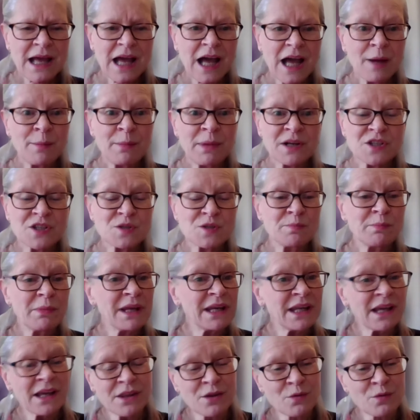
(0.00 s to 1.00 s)
amongst
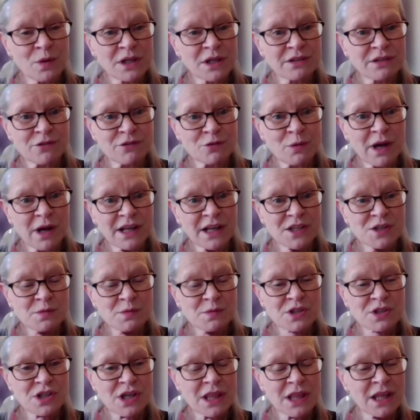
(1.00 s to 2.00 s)
many other wonderful wines,
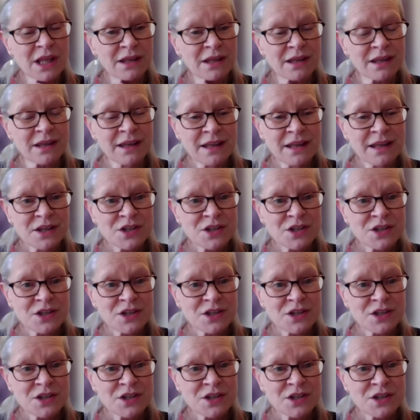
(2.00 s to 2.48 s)
which I think